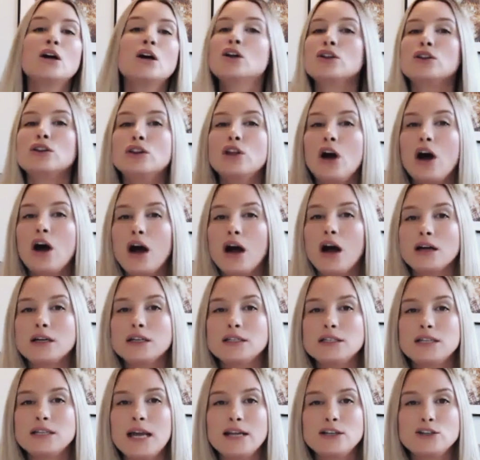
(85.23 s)

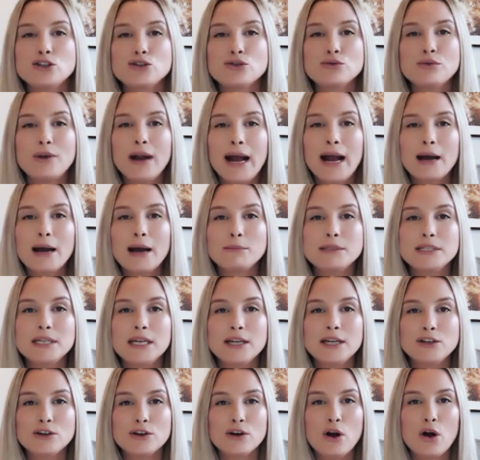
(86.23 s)
locked and trapped
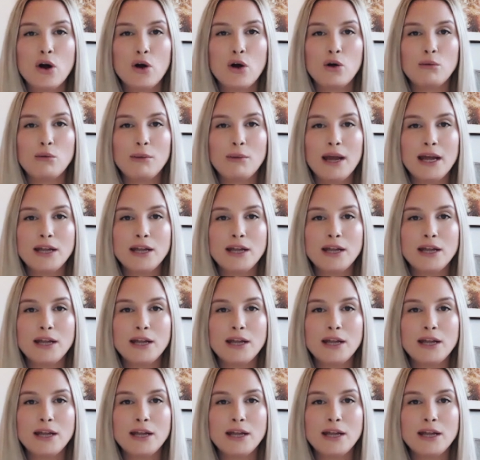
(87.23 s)
in your home